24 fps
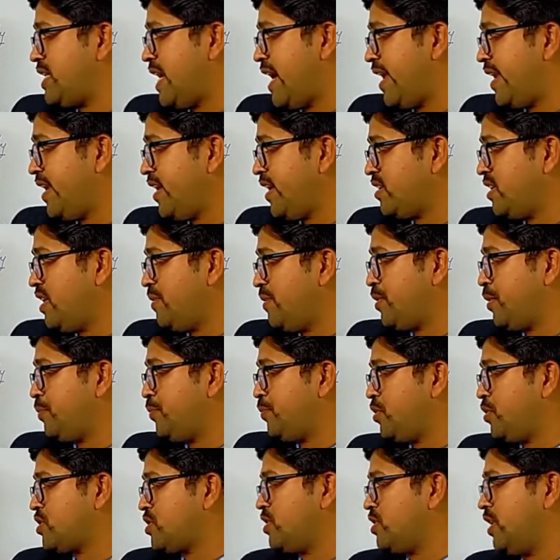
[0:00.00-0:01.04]
directly
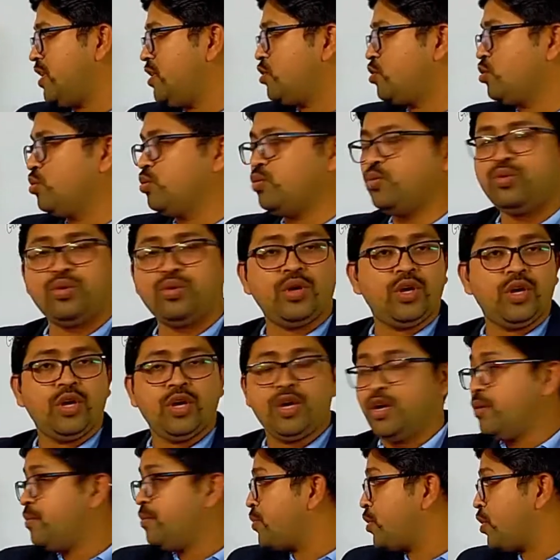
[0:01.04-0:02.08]
proportional to
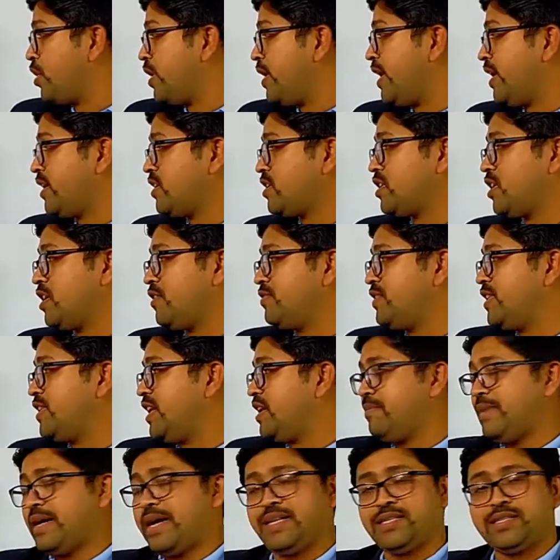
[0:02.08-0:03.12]
product of their
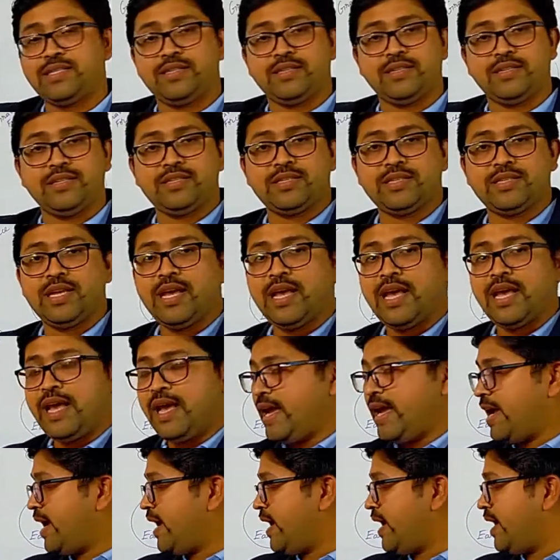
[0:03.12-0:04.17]
masses
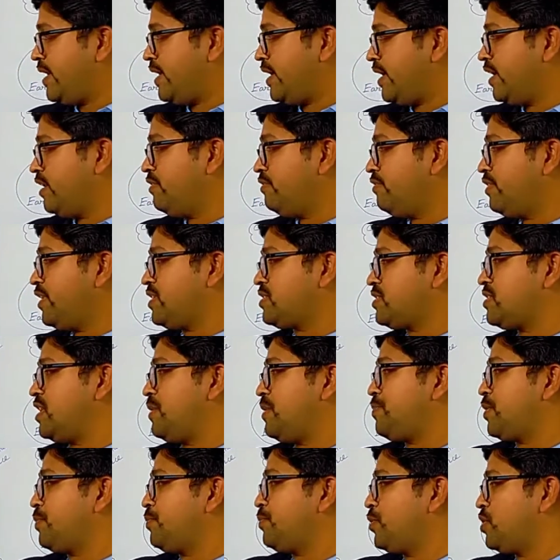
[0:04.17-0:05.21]
and inversely
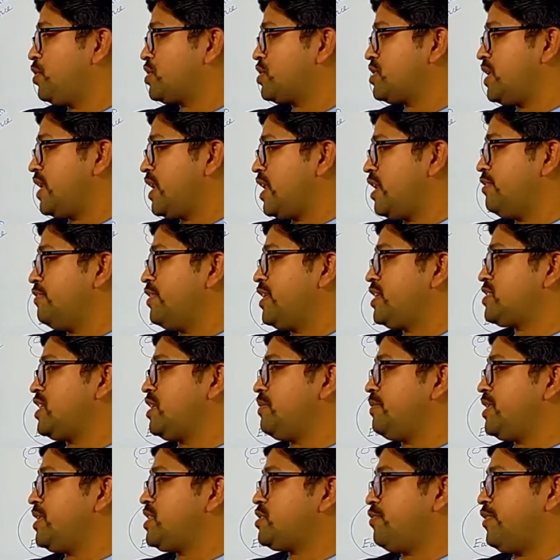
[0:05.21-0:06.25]
proportional. Inversely
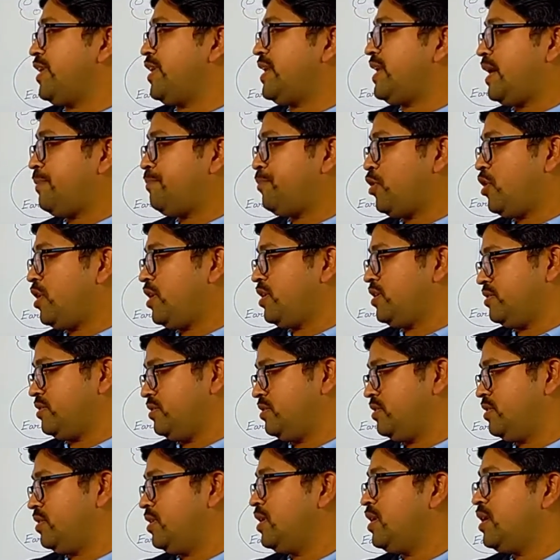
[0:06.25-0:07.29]
means 1 upon.
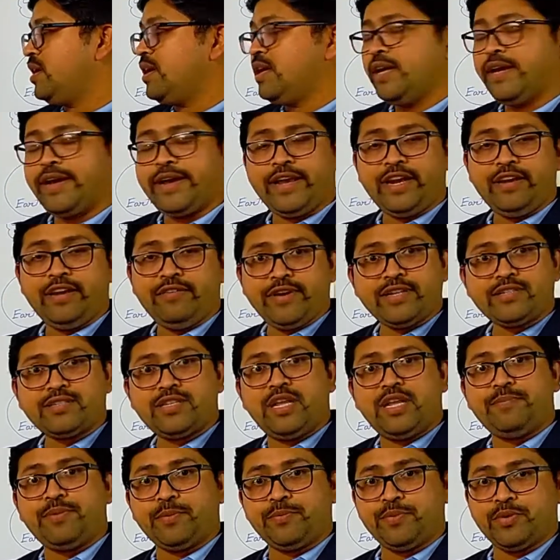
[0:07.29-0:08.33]

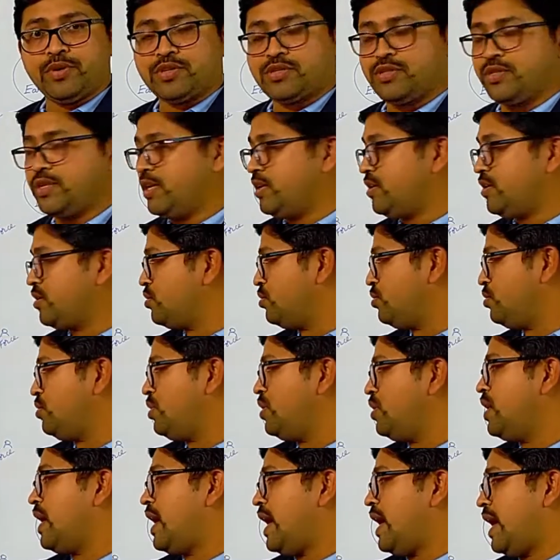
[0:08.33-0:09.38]
Inversely proportional to
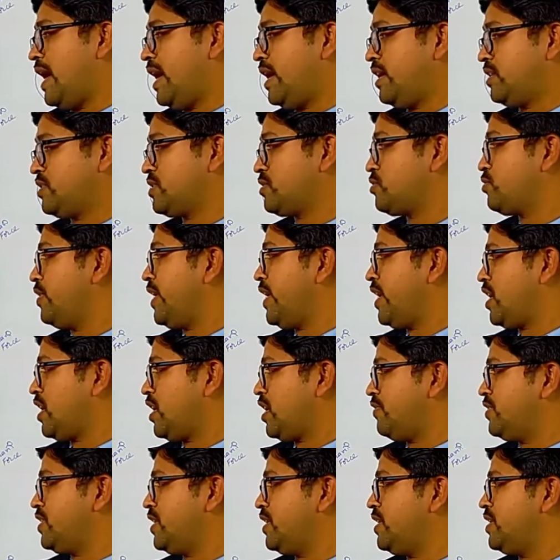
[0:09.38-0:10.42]
a square
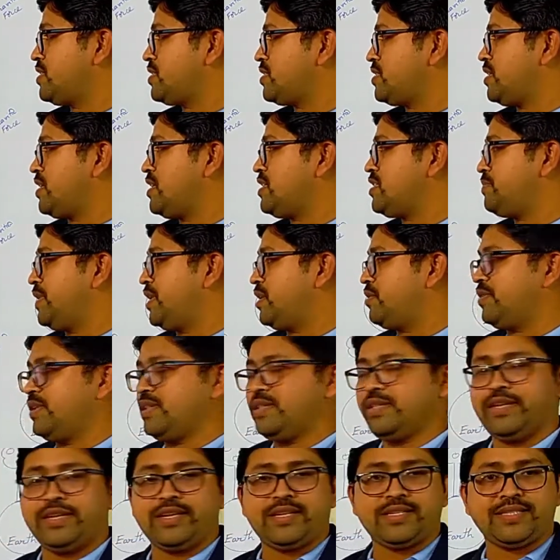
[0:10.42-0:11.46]
of the distance between
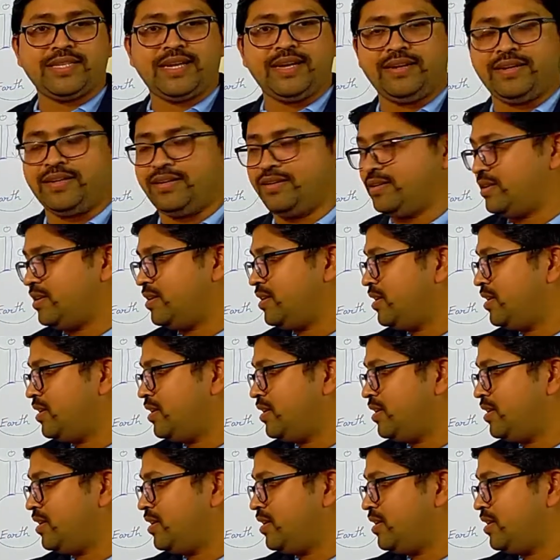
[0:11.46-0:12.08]
their center.